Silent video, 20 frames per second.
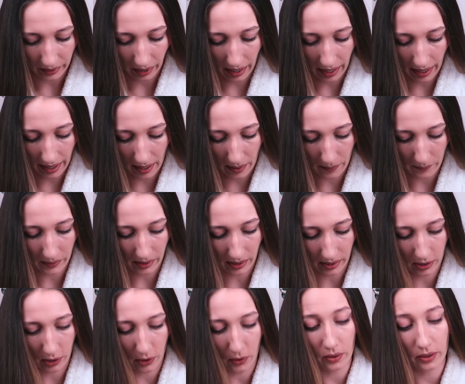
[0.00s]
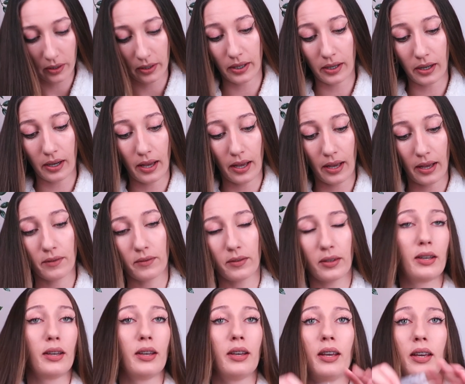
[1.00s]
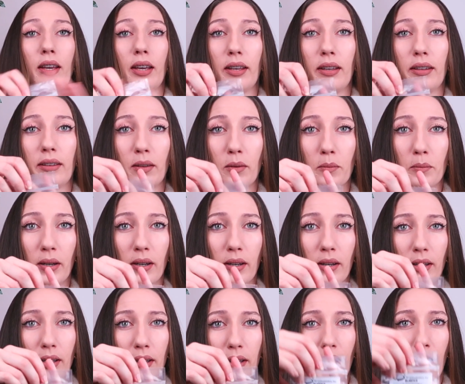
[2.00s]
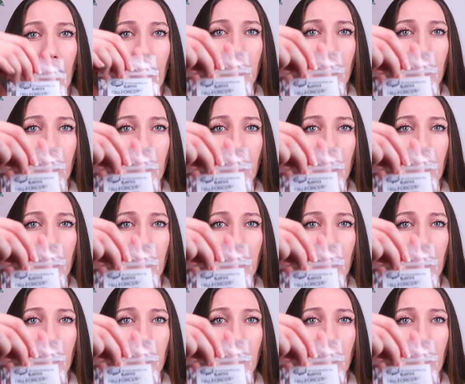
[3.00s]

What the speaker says: And then the other thing I have is my